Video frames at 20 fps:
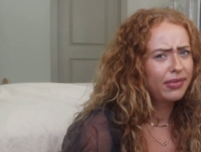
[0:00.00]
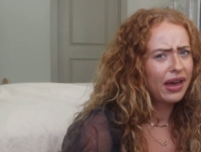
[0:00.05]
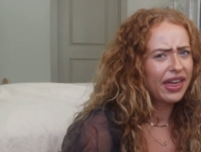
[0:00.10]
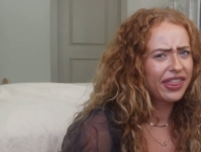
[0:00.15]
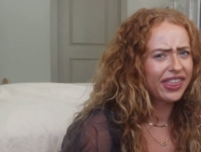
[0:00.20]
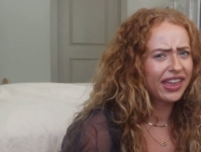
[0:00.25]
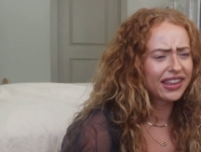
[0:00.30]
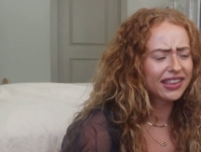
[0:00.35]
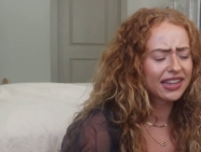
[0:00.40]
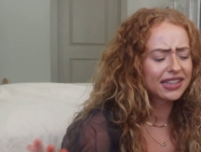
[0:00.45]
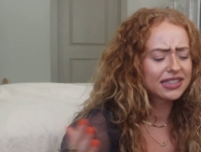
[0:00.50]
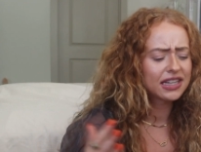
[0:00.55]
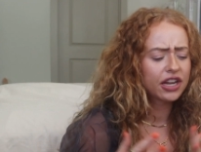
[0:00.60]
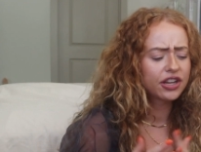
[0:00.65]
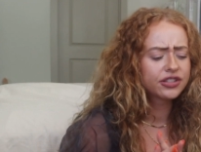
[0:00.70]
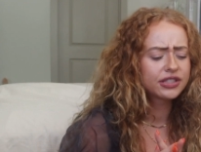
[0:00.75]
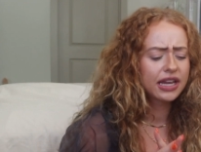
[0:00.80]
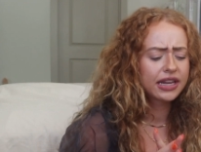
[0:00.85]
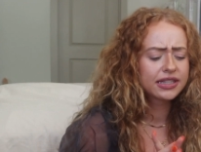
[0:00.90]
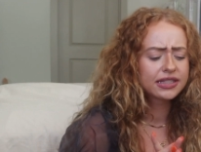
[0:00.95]
I think that's how
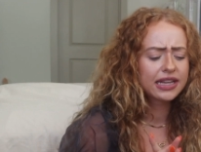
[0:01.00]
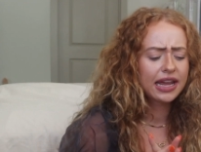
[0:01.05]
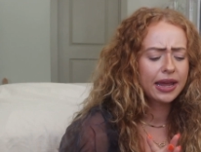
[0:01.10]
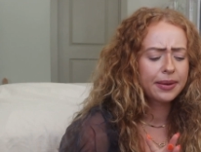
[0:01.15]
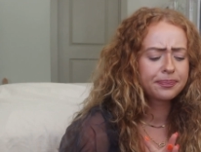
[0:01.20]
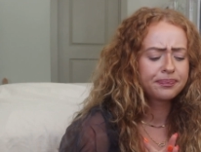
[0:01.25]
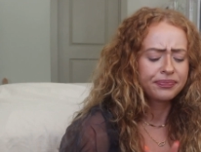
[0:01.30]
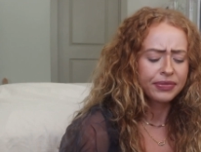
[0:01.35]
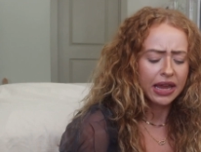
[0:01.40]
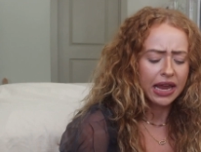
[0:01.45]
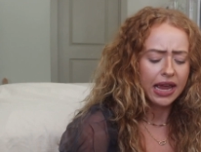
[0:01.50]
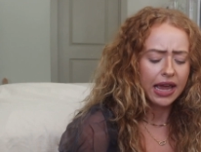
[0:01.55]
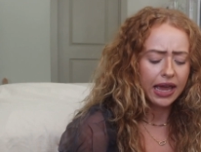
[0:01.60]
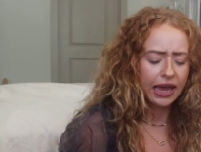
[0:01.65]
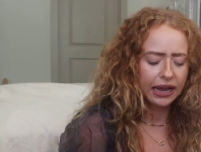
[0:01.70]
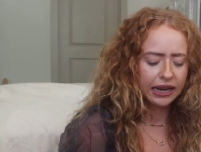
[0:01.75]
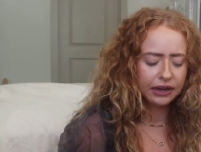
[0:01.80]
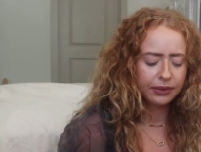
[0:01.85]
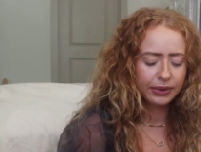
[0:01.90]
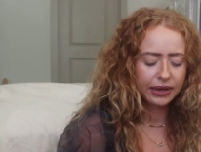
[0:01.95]
you say his name.
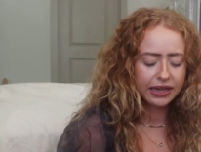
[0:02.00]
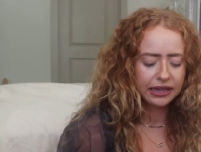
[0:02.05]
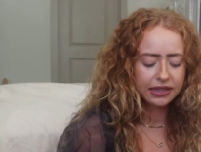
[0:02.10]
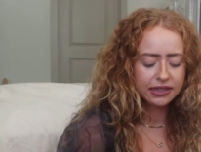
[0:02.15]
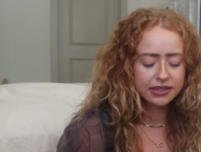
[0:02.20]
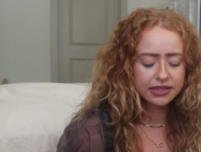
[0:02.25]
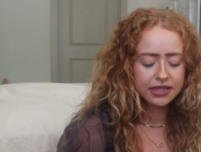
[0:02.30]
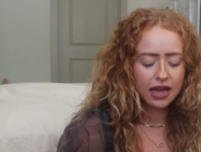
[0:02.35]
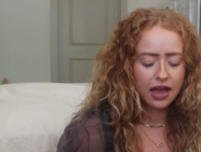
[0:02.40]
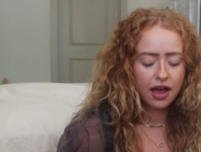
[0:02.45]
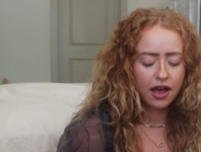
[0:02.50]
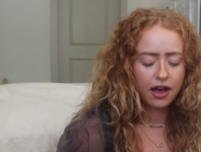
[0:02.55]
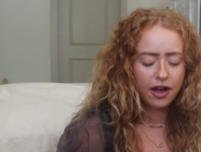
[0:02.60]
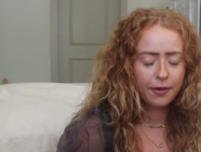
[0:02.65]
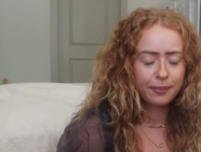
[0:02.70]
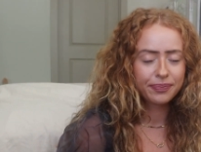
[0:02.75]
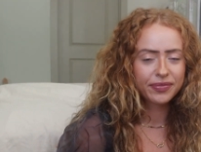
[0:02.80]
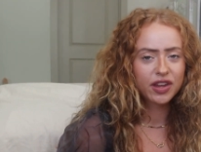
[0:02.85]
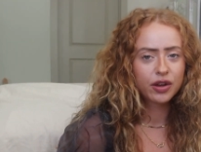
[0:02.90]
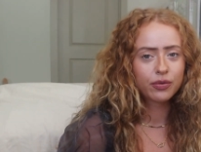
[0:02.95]
Anyways,
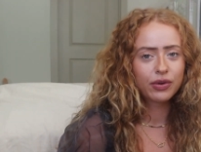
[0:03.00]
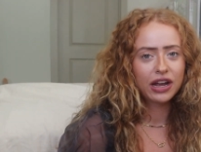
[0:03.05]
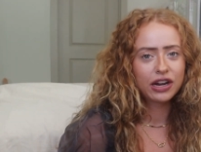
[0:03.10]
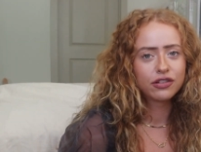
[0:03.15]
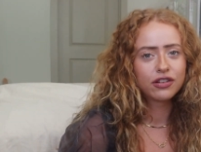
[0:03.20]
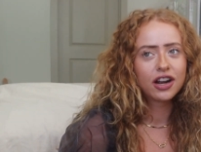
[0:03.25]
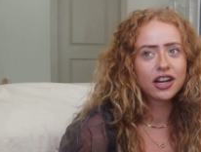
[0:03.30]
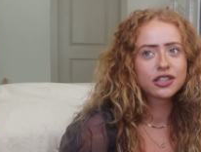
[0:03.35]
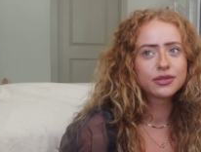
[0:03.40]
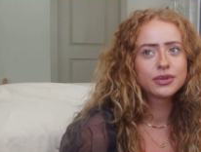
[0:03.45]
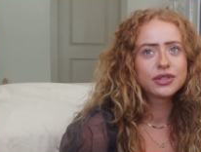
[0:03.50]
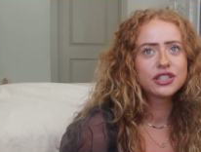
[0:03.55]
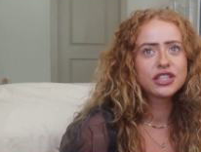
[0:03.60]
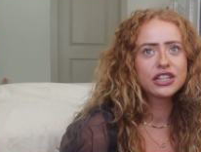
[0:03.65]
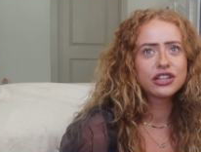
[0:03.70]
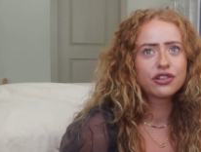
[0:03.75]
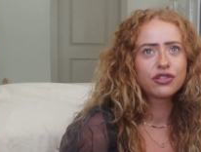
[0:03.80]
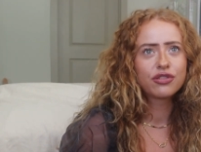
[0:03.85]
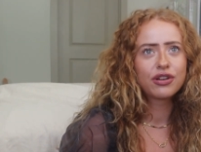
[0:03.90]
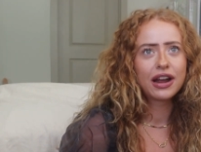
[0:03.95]
Red Rocks was
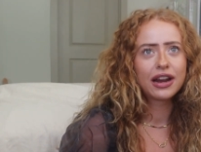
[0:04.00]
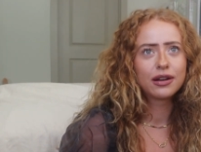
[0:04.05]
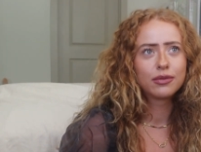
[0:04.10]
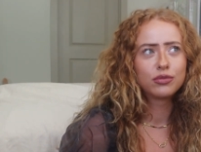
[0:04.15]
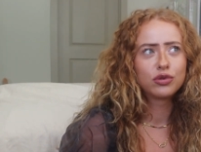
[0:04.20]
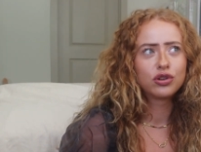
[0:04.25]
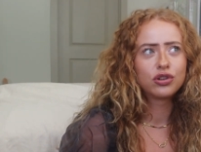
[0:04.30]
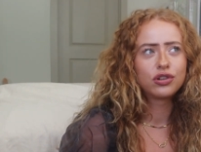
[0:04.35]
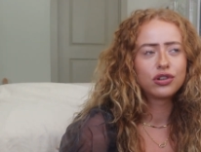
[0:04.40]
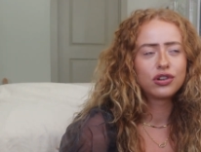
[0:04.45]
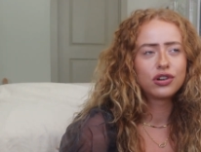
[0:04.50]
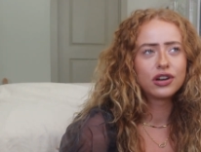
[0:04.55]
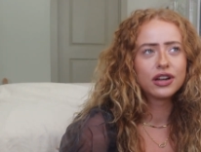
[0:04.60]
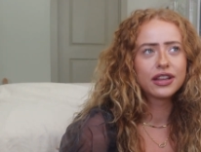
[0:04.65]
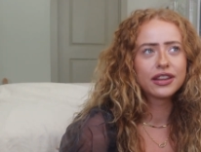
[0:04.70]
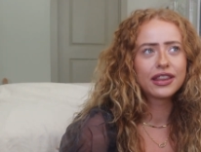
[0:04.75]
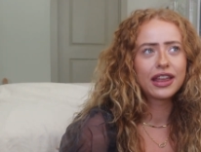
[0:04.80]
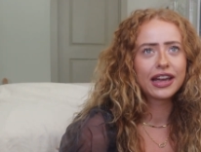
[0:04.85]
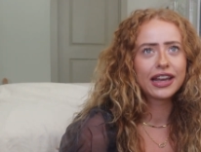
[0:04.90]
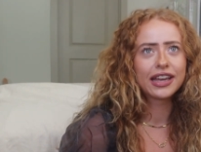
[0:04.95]
incredible,
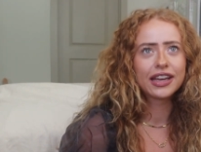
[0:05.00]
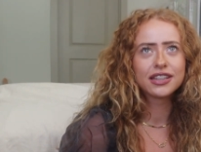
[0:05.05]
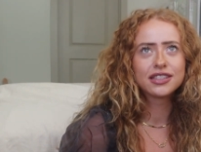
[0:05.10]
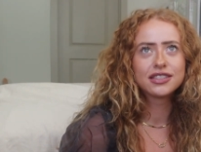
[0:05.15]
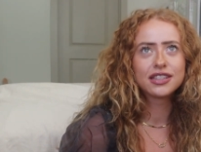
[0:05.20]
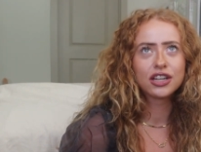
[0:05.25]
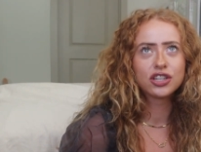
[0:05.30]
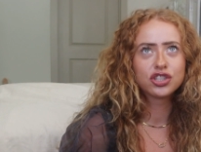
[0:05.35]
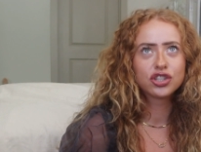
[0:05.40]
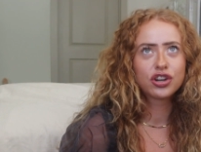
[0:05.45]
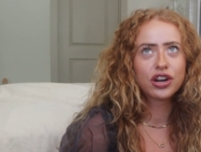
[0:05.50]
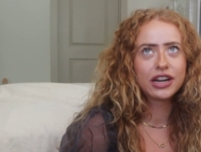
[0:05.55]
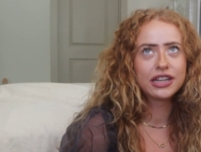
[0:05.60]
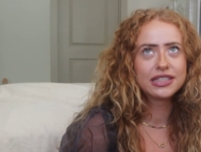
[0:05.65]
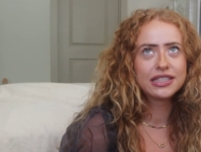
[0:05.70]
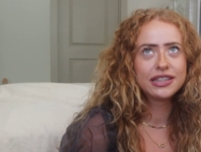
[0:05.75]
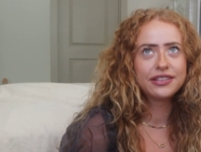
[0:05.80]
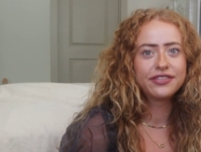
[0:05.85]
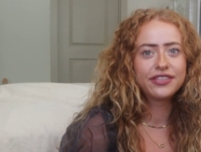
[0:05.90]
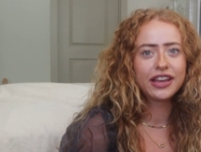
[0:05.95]
like such a
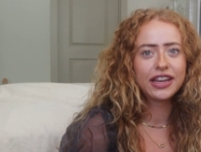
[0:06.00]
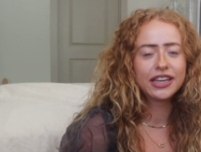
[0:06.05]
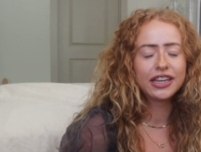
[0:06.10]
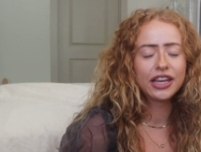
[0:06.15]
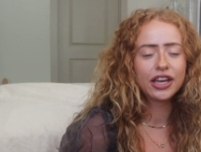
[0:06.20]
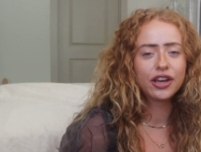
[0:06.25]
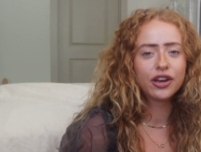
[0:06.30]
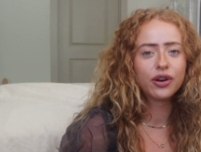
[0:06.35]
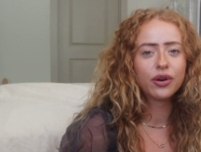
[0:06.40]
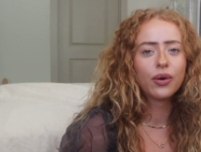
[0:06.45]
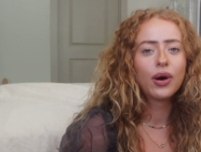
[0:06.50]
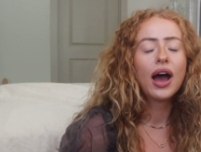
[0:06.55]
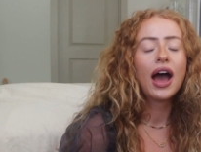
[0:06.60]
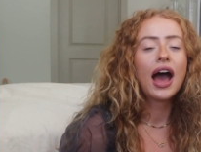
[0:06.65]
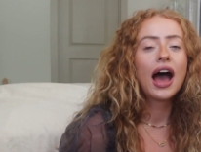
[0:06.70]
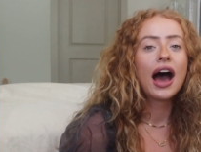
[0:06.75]
crazy venue.